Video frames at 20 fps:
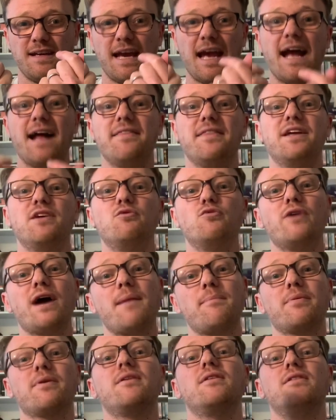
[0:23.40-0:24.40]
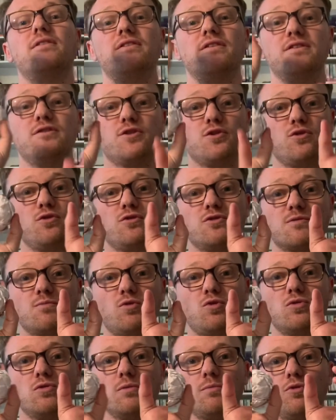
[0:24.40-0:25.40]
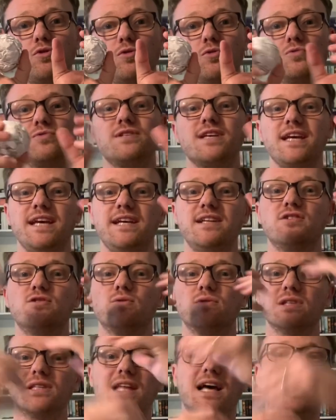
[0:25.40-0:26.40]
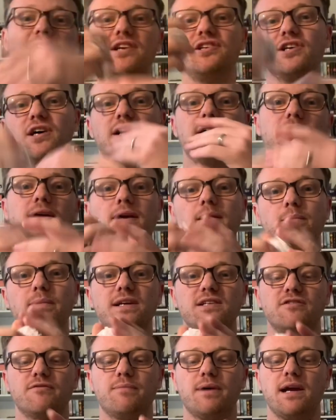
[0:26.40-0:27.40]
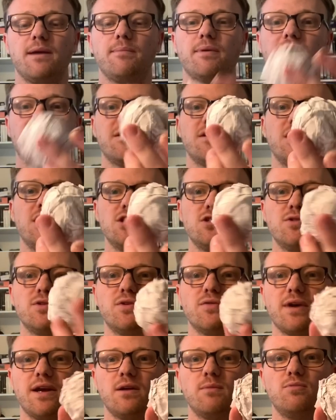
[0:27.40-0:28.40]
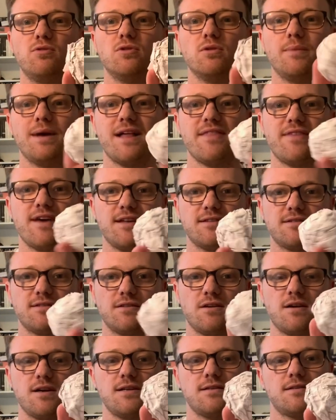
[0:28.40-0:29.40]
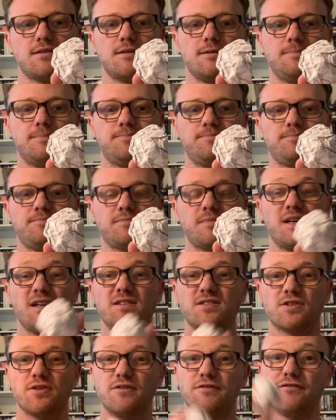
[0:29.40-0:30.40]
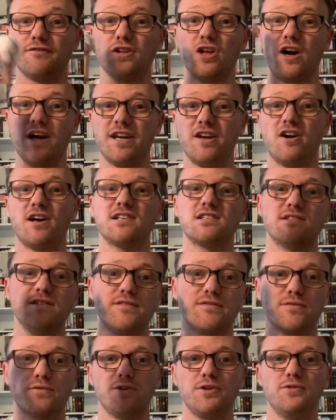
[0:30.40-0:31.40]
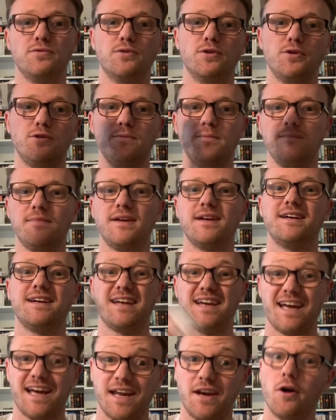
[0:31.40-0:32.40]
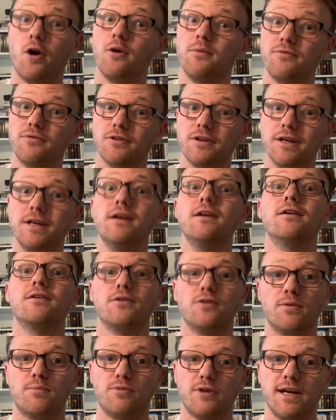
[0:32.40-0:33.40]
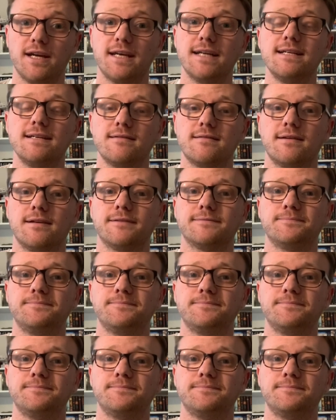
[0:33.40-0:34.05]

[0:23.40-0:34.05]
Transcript: and then wrap the 2 smaller balls into a larger piece of paper to create a ball about that size. It's going to fly nicely through your room and hopefully not break anything.